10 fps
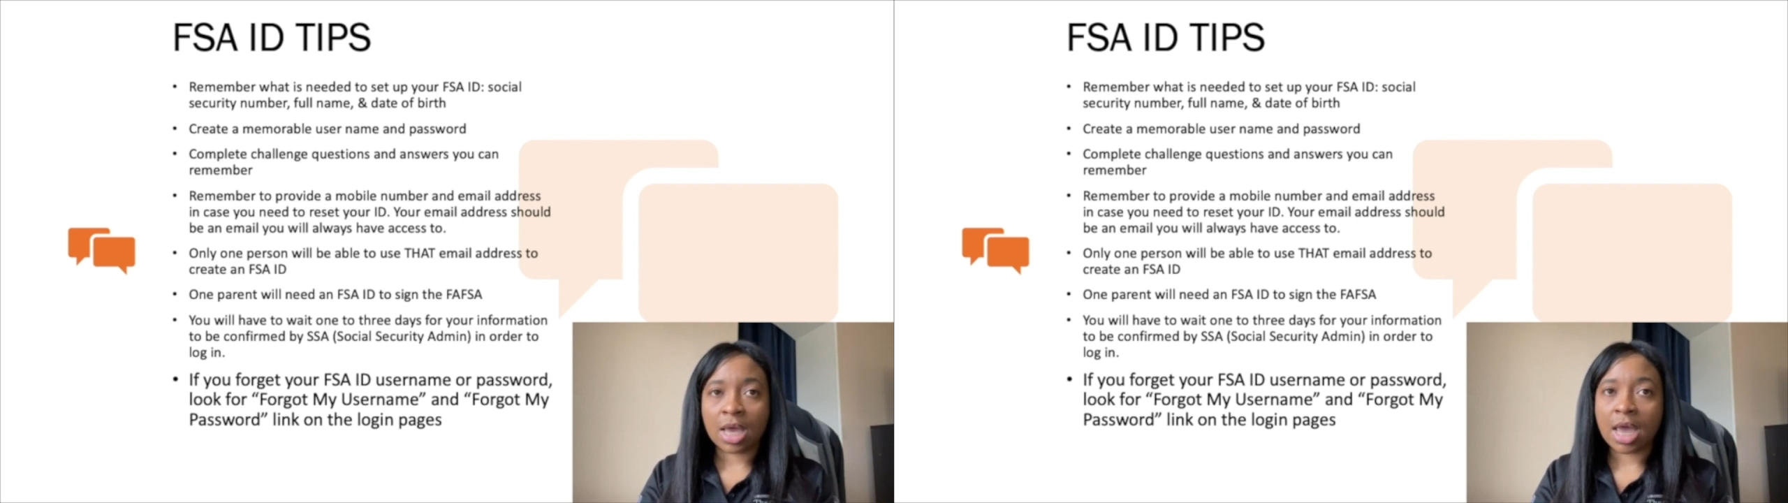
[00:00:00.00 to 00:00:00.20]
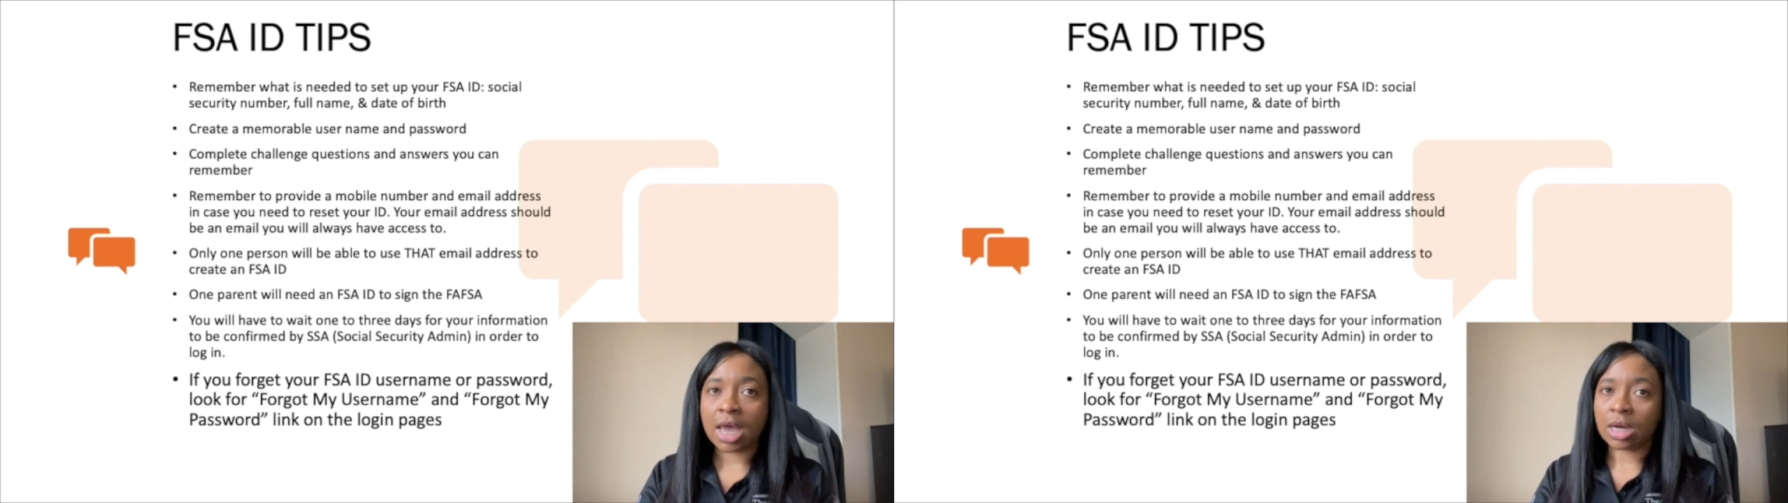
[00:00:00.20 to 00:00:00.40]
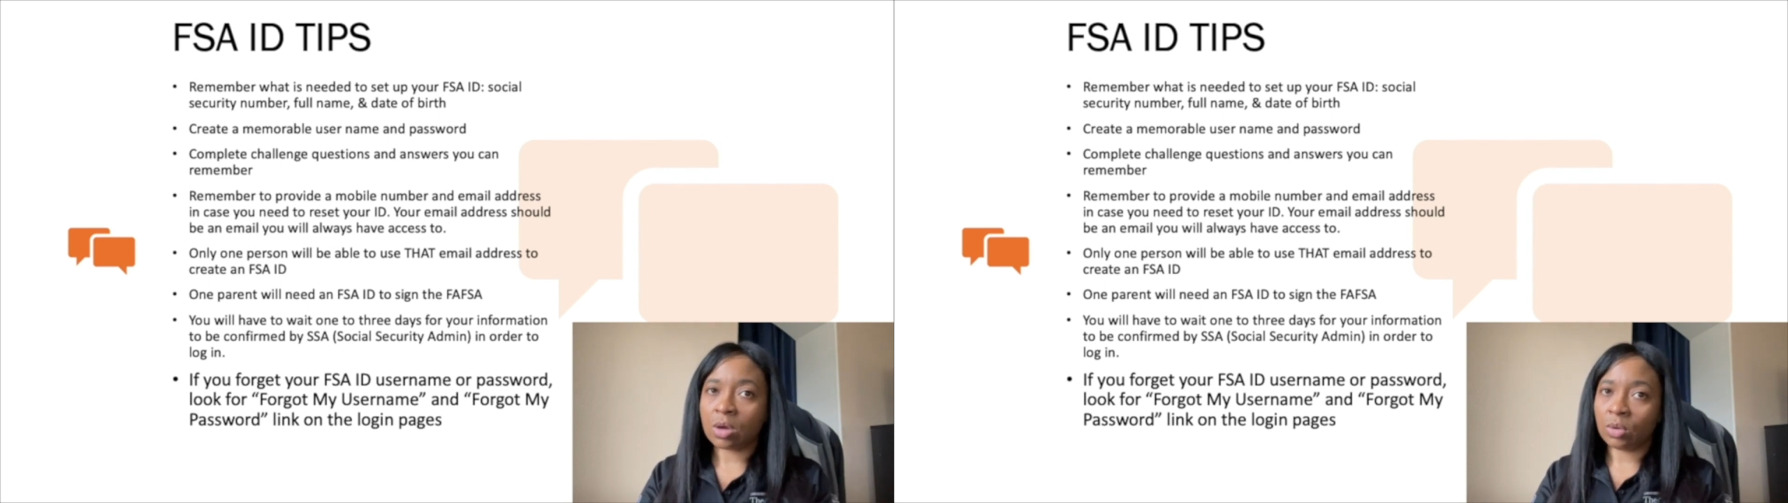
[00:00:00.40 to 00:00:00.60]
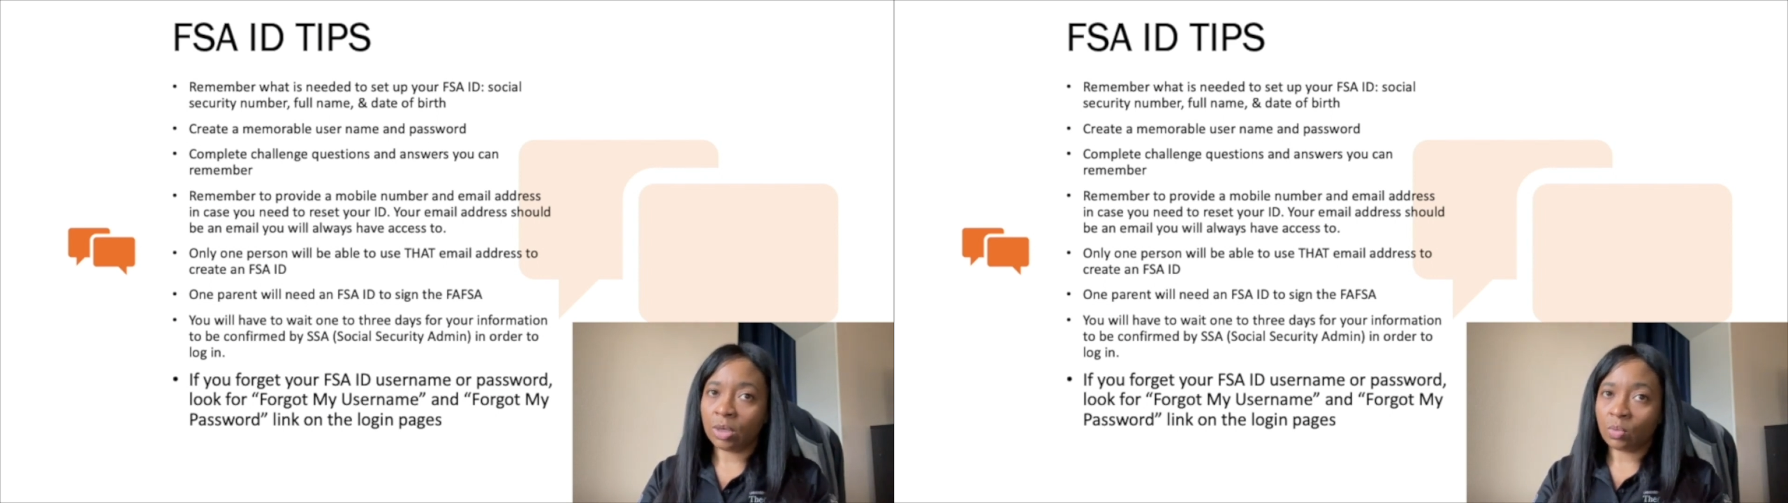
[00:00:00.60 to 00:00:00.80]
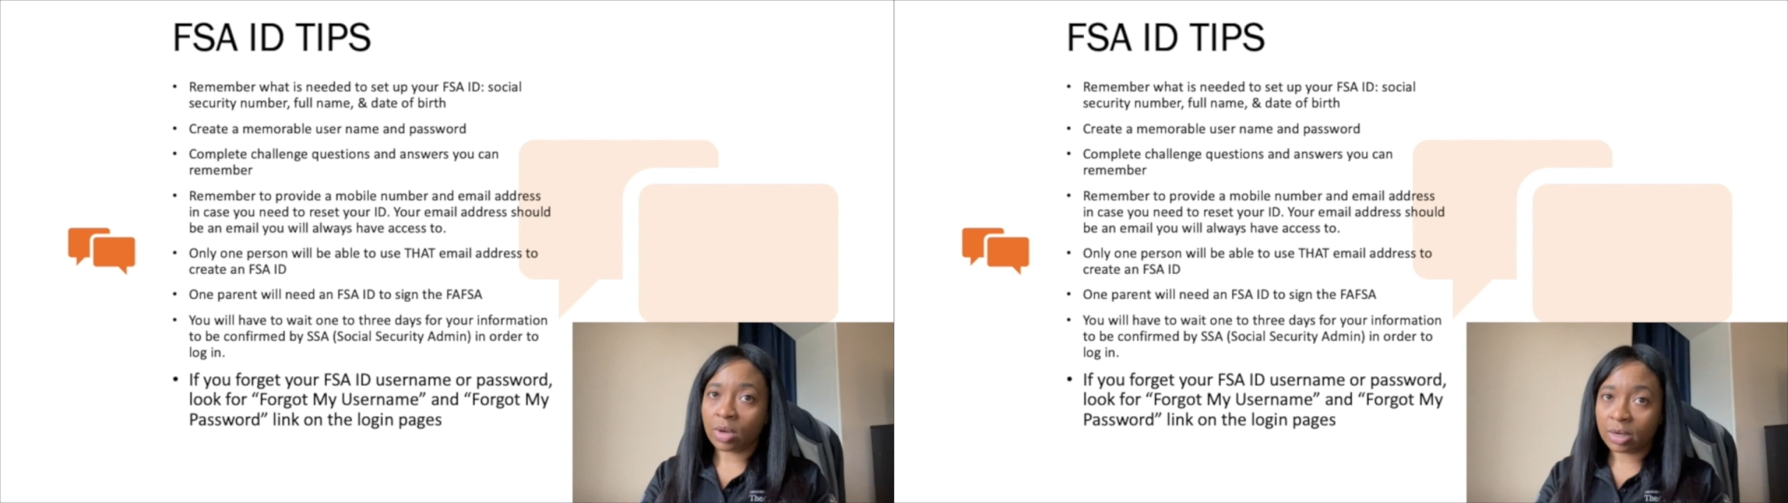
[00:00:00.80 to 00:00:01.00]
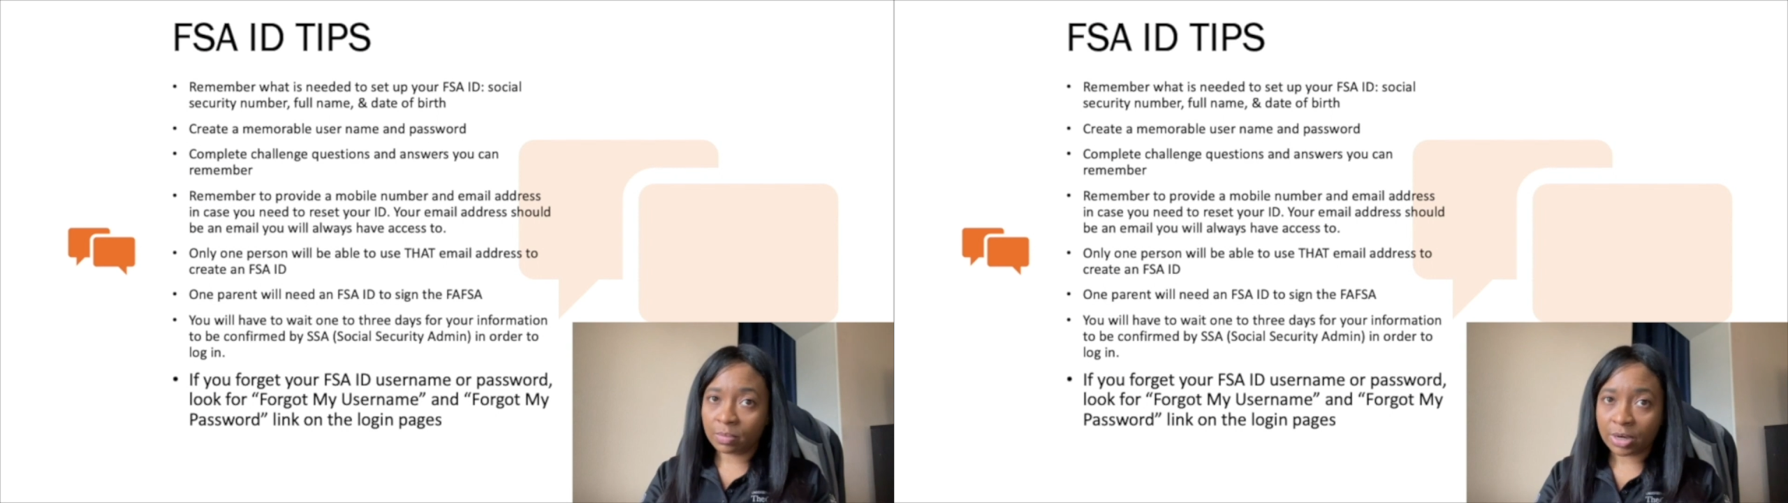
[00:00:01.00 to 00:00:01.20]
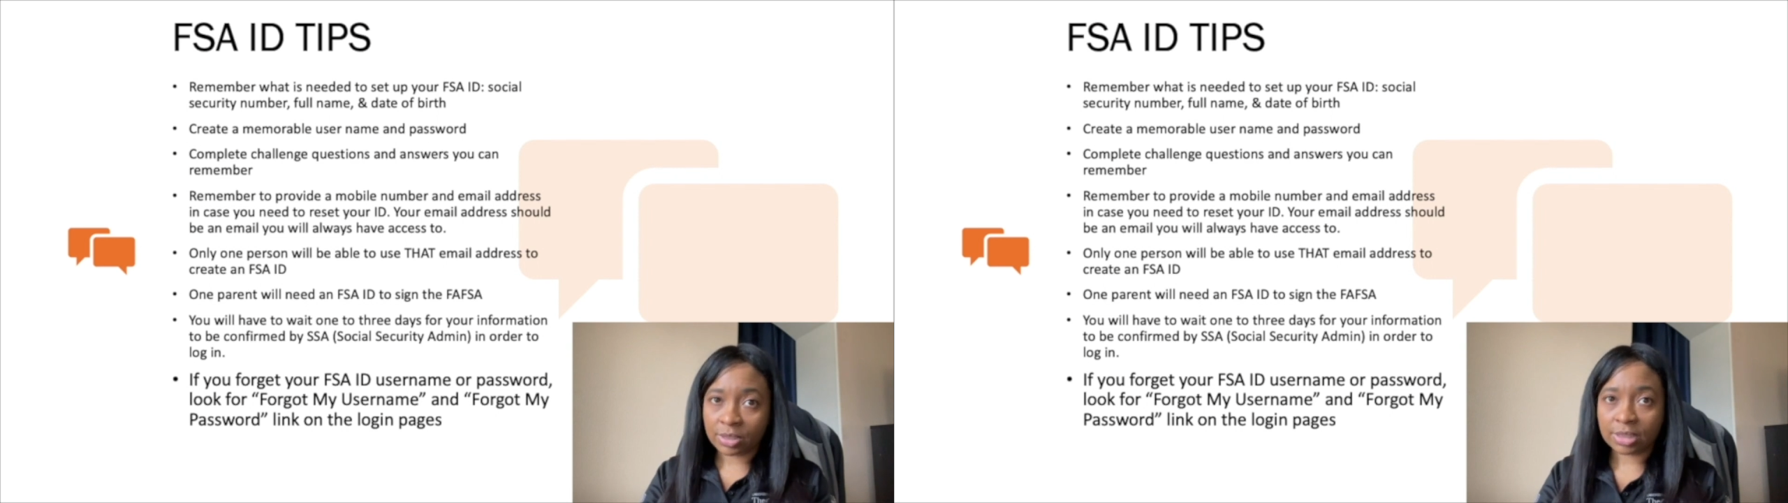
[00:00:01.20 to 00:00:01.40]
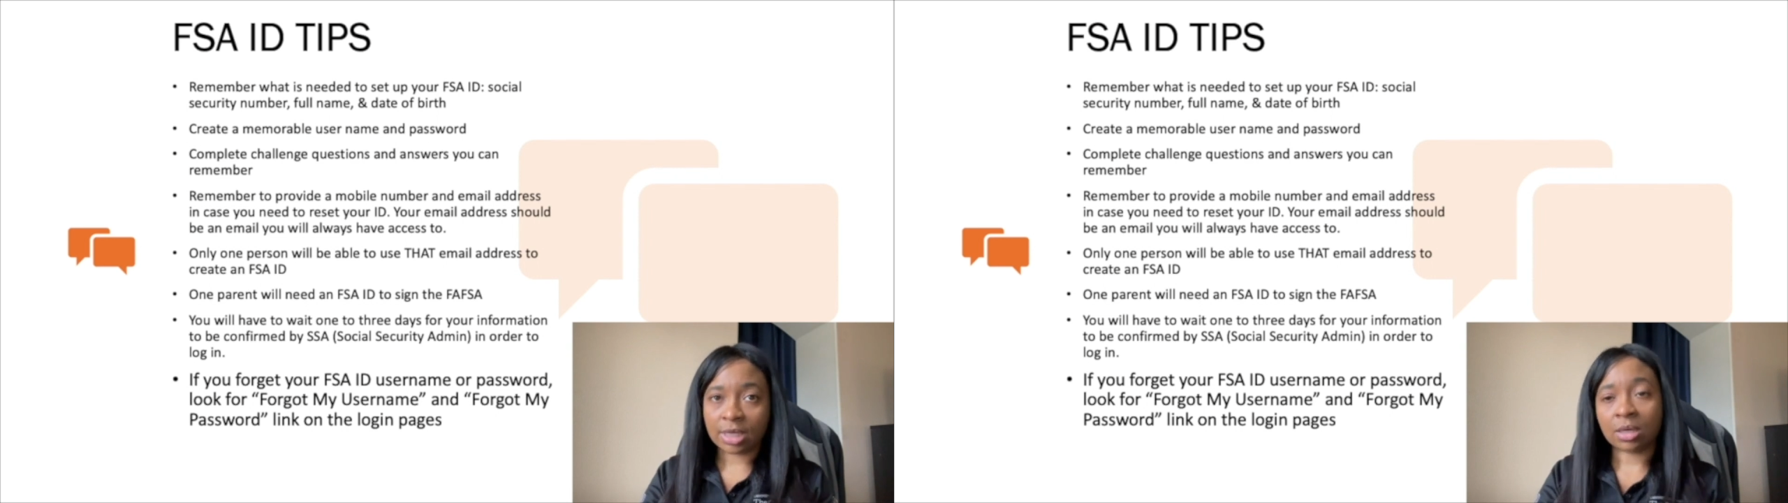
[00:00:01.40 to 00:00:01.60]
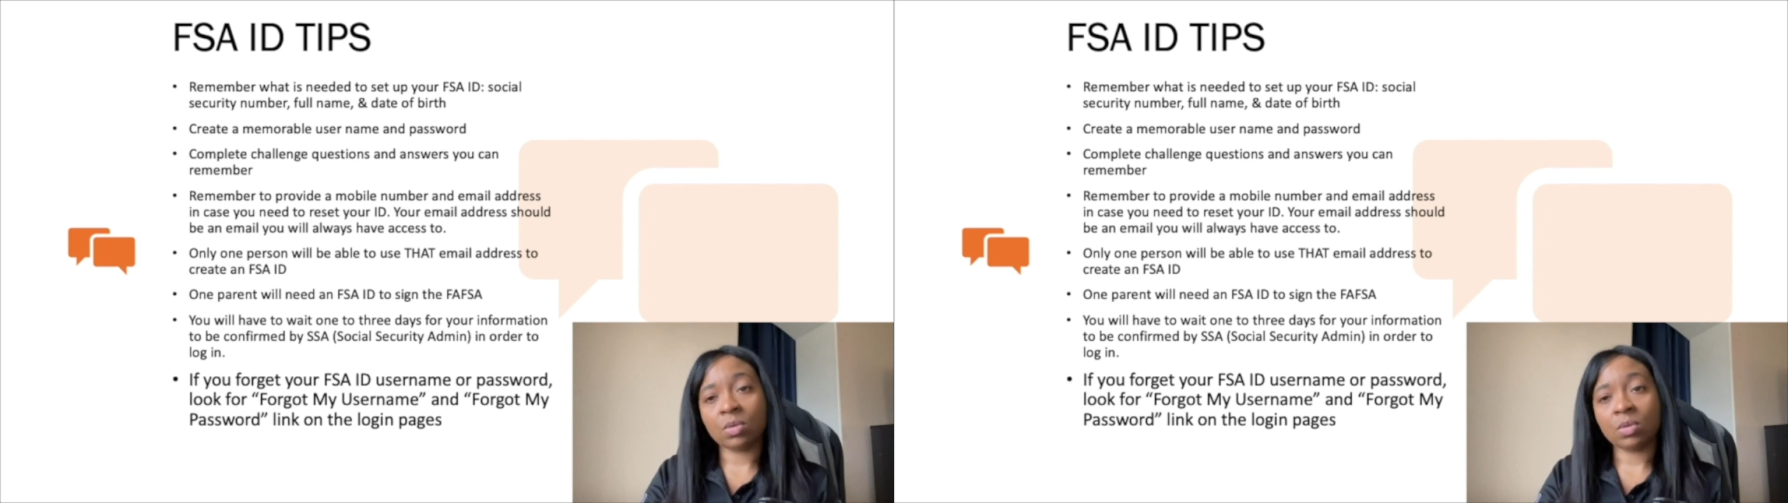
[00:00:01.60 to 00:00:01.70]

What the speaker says: And only one person